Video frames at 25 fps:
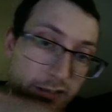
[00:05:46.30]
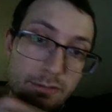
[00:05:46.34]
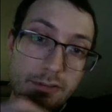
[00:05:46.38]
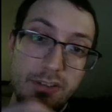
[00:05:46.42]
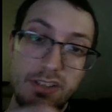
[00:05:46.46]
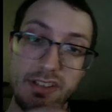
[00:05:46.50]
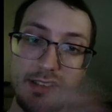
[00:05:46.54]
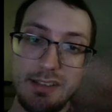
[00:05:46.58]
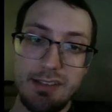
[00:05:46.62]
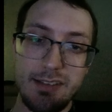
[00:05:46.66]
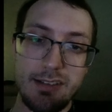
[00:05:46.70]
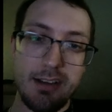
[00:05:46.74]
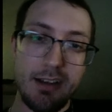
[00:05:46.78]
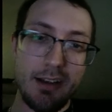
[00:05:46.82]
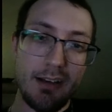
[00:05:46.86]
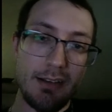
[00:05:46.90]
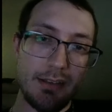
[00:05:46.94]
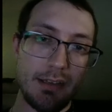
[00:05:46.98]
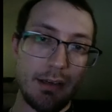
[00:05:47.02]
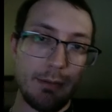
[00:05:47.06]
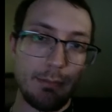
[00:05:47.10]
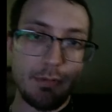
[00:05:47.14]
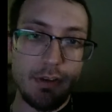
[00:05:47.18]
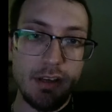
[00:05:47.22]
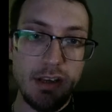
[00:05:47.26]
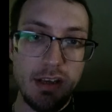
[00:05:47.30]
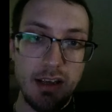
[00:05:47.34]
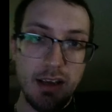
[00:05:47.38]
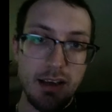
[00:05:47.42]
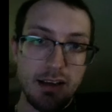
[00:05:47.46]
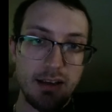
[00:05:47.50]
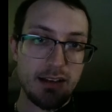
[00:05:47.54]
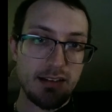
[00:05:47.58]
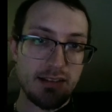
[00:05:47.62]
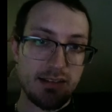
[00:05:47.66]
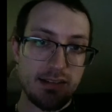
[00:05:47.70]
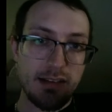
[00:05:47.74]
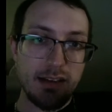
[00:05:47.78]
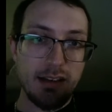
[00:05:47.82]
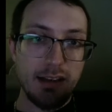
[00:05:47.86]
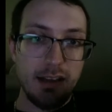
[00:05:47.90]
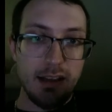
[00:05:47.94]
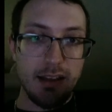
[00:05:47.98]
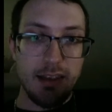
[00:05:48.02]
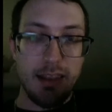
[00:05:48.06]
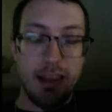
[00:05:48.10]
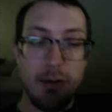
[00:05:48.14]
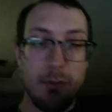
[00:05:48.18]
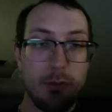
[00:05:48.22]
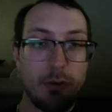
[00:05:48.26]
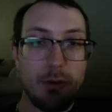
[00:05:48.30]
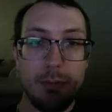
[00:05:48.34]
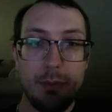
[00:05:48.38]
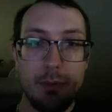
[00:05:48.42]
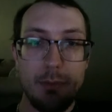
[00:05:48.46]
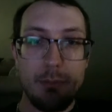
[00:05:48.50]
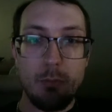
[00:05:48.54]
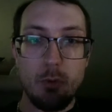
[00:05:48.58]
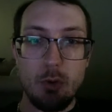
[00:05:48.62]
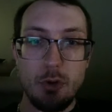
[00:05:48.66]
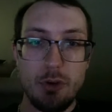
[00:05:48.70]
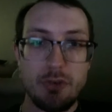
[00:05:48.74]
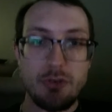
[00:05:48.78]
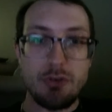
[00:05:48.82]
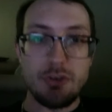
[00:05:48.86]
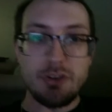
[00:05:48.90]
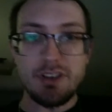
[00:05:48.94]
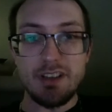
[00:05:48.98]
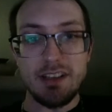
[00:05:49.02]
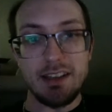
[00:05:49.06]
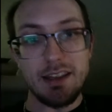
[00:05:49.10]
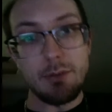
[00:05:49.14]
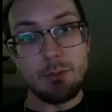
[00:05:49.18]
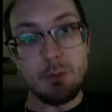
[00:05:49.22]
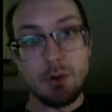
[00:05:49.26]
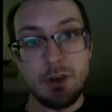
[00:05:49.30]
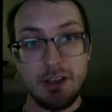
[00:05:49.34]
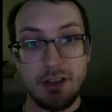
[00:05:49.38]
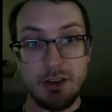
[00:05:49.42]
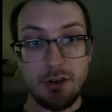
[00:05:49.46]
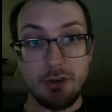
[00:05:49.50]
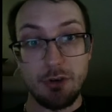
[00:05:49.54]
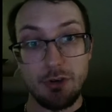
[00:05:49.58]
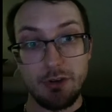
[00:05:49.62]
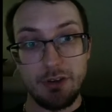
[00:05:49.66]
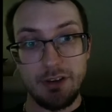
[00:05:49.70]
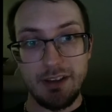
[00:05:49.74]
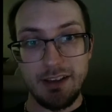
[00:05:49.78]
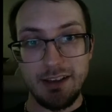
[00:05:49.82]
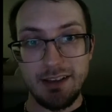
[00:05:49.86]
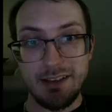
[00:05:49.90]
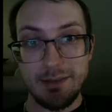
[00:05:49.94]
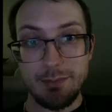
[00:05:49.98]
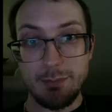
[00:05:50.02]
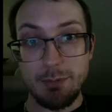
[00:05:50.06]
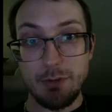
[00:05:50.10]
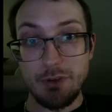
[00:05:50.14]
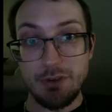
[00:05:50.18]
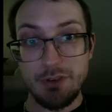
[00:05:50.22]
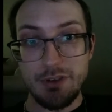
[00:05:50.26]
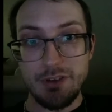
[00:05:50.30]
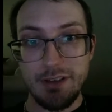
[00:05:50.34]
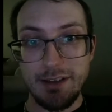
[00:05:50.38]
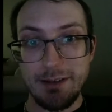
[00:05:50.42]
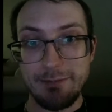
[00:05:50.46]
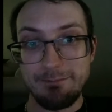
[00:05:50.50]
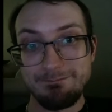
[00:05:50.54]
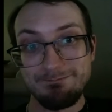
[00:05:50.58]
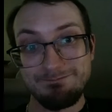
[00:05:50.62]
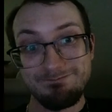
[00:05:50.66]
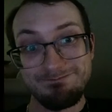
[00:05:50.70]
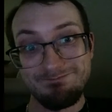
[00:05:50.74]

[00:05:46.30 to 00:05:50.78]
just as a concept, because that would have been more interesting than what it currently is, personally.